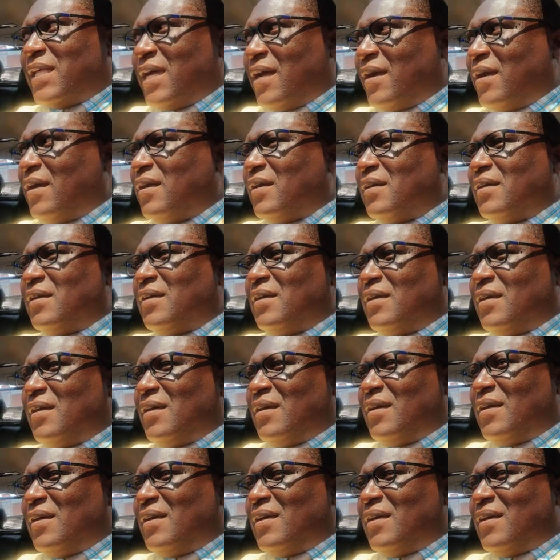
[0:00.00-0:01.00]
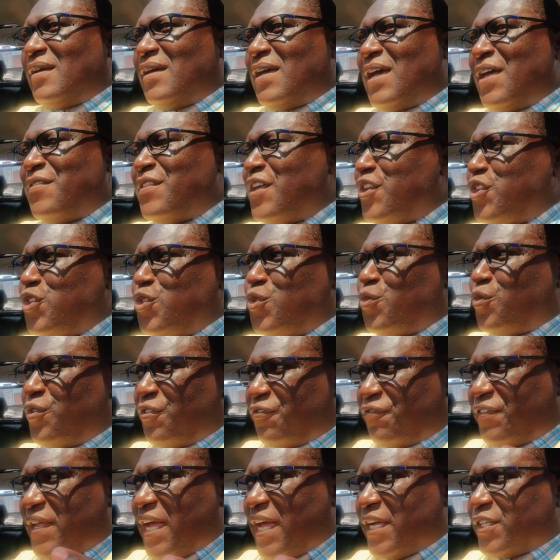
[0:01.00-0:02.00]
there, and then you
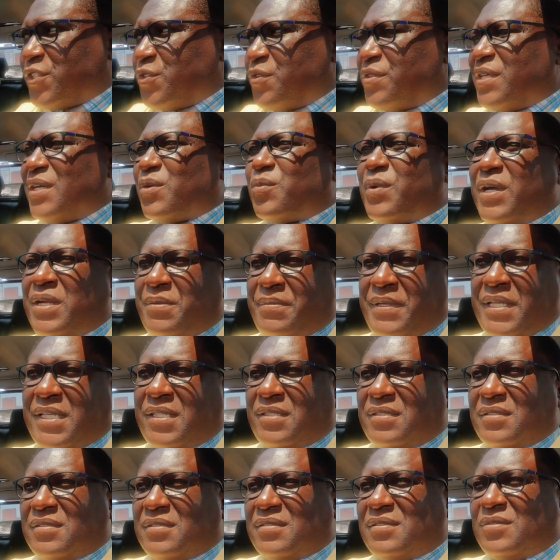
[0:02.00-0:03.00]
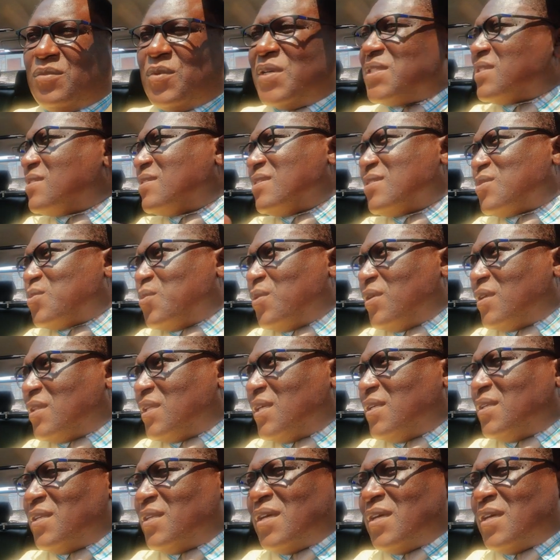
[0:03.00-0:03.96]
reflect, you think, wait a minute, was this worth it?